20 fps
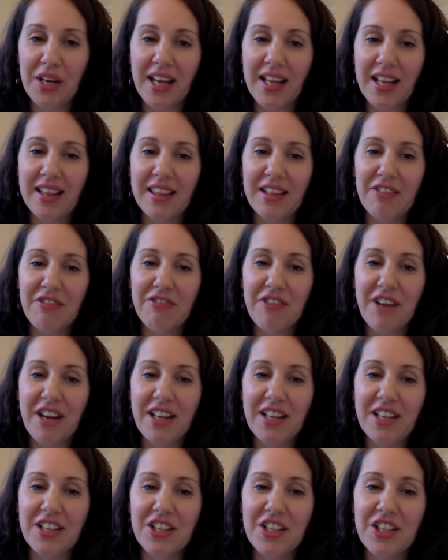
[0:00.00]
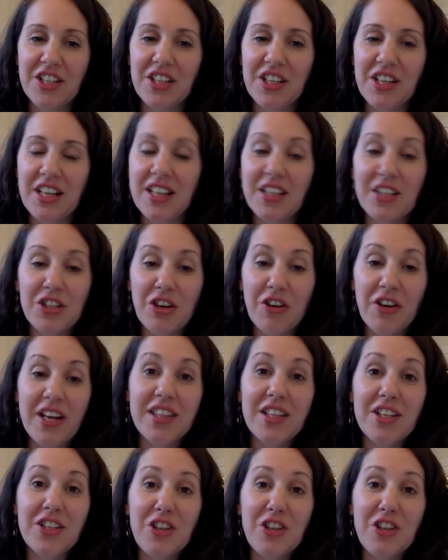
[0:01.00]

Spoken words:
in the